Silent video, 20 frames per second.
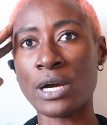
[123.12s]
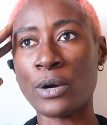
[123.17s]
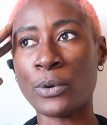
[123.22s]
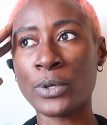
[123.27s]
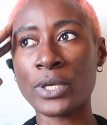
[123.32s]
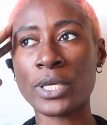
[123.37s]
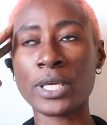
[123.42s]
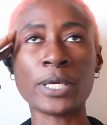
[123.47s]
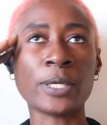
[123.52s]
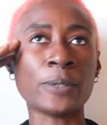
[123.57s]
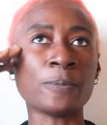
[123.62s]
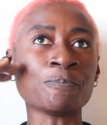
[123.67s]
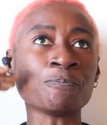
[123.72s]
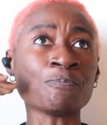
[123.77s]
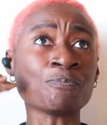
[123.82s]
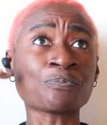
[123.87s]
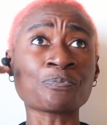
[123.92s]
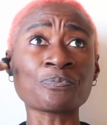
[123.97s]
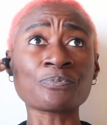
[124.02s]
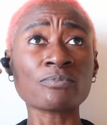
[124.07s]
that, okay,
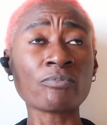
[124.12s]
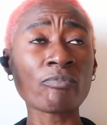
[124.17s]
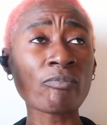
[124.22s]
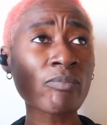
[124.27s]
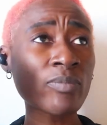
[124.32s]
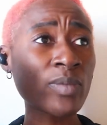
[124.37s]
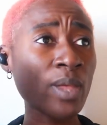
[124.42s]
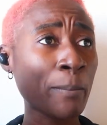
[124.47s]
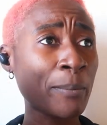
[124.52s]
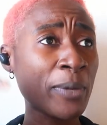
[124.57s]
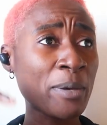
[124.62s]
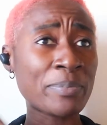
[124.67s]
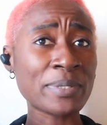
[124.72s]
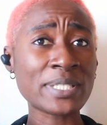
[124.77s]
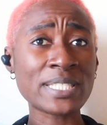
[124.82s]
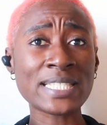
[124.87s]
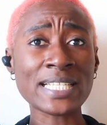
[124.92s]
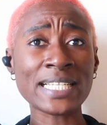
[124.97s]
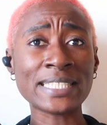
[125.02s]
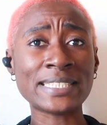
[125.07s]
maybe
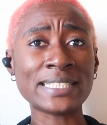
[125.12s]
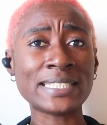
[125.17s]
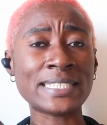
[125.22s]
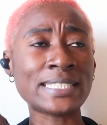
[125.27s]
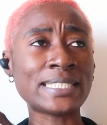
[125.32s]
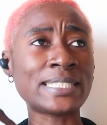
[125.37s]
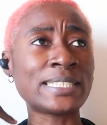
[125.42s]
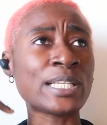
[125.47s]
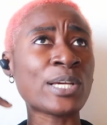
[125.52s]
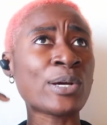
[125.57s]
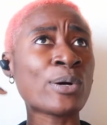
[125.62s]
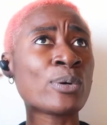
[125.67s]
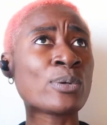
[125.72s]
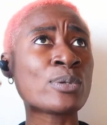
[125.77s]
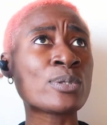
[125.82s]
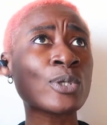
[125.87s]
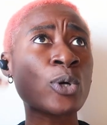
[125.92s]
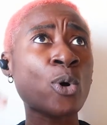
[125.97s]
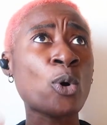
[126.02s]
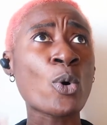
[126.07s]
send the
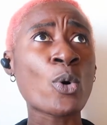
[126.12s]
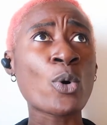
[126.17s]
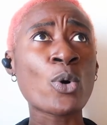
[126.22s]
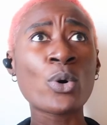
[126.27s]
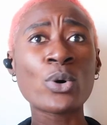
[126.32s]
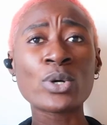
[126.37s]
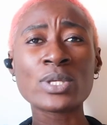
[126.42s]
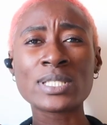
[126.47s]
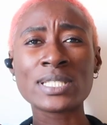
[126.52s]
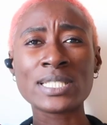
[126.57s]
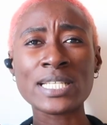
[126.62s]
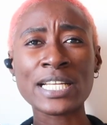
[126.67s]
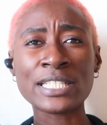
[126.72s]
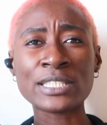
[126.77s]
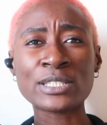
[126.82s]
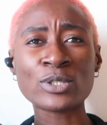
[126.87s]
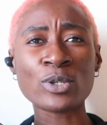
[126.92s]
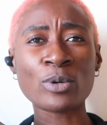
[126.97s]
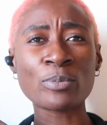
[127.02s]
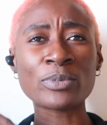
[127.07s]
details or
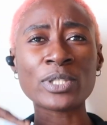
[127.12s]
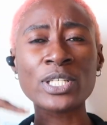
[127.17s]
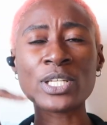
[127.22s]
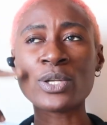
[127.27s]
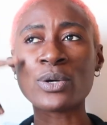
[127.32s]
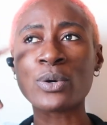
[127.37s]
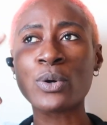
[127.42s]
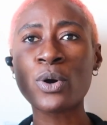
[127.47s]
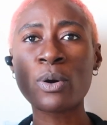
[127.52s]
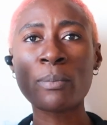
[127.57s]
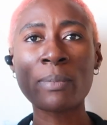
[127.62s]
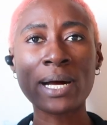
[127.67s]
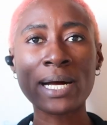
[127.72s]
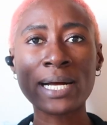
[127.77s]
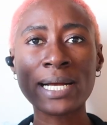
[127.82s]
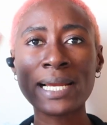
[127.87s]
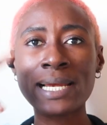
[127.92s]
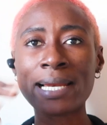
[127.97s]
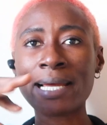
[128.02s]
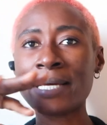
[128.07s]
send something or come
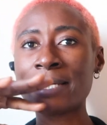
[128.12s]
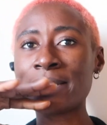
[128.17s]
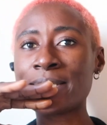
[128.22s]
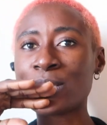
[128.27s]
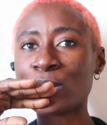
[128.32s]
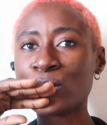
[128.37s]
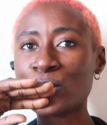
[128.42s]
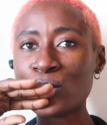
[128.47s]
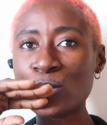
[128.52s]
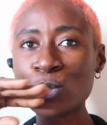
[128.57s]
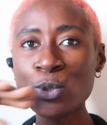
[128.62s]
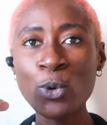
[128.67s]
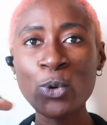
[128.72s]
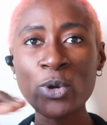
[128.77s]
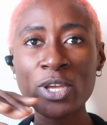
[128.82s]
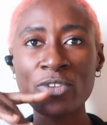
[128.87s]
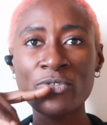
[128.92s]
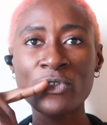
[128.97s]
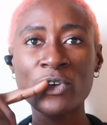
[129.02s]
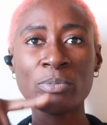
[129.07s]
and clear it.
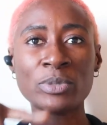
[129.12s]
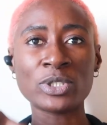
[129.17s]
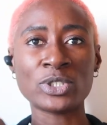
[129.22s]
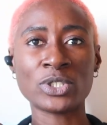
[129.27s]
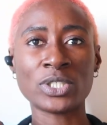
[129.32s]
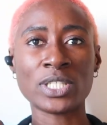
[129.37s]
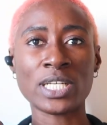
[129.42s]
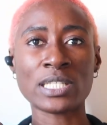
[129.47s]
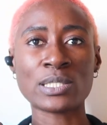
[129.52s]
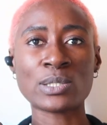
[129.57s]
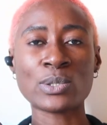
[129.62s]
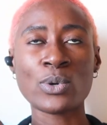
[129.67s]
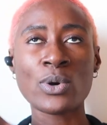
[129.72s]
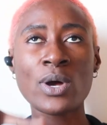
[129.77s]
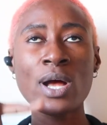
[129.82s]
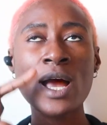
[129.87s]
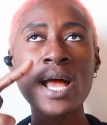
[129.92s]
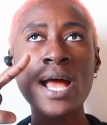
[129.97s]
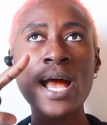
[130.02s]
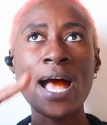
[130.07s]
No information at
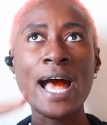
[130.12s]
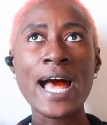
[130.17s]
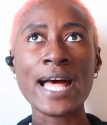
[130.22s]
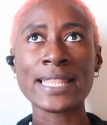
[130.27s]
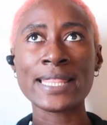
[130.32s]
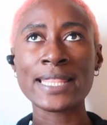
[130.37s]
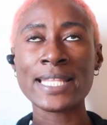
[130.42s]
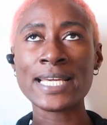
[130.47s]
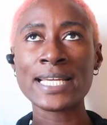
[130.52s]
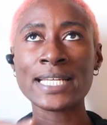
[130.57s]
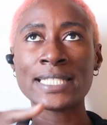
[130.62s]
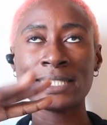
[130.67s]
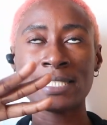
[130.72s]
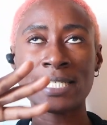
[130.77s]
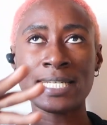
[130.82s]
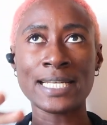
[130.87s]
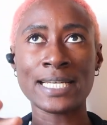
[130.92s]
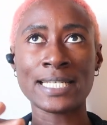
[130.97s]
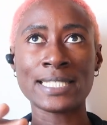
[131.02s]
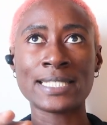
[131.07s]
all. And then
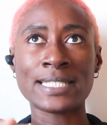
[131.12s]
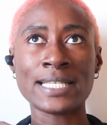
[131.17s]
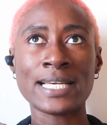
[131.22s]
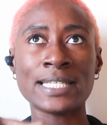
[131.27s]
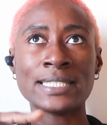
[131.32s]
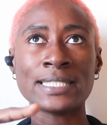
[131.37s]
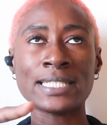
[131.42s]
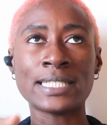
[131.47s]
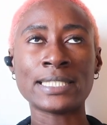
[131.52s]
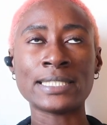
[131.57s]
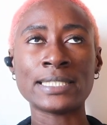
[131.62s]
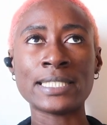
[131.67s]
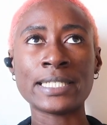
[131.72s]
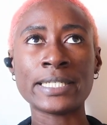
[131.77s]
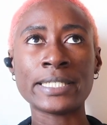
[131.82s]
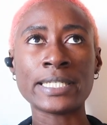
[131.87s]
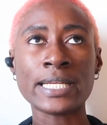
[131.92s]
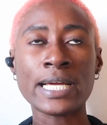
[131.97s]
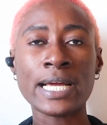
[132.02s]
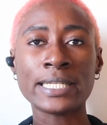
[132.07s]
that aside, and
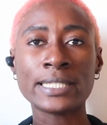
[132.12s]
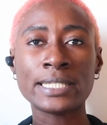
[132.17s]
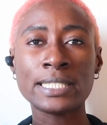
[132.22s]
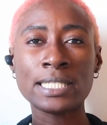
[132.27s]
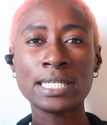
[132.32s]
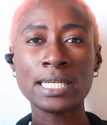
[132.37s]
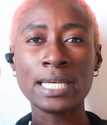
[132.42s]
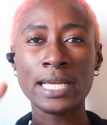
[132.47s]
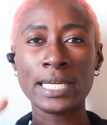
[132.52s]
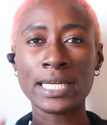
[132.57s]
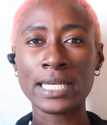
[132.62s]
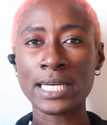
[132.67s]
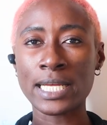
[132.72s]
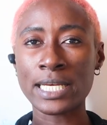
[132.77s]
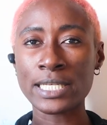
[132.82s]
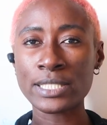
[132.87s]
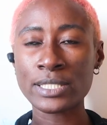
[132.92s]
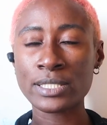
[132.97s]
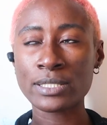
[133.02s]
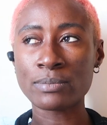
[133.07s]
then I think like
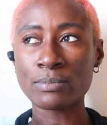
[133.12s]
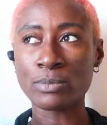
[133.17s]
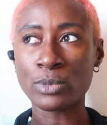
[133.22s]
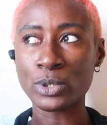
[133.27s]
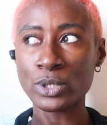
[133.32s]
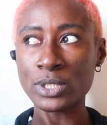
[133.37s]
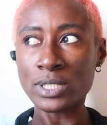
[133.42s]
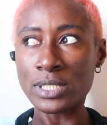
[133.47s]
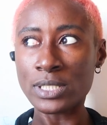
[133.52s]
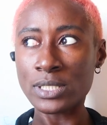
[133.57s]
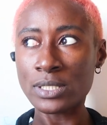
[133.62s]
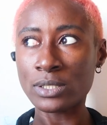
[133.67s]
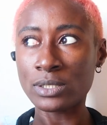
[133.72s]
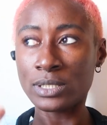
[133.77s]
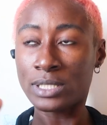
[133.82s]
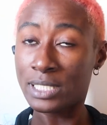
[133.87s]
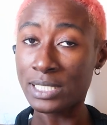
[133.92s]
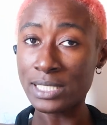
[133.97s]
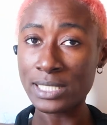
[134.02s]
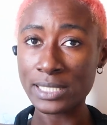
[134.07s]
last month,
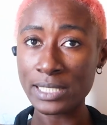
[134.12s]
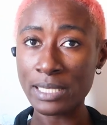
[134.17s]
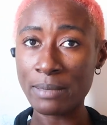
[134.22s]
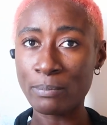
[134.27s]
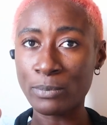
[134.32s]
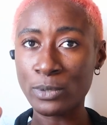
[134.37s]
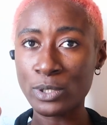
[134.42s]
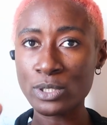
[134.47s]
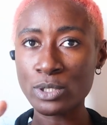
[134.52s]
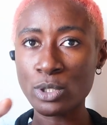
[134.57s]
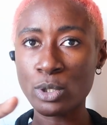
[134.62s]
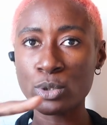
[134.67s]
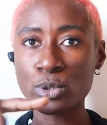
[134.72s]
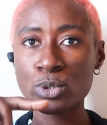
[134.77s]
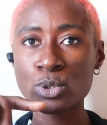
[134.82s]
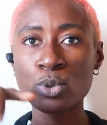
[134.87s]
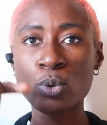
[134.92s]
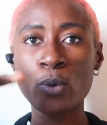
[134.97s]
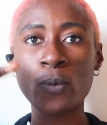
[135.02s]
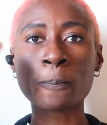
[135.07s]
this same month
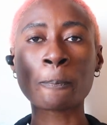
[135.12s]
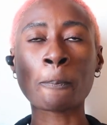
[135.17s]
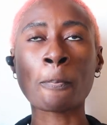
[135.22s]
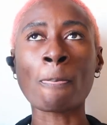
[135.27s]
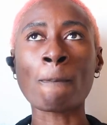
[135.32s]
also,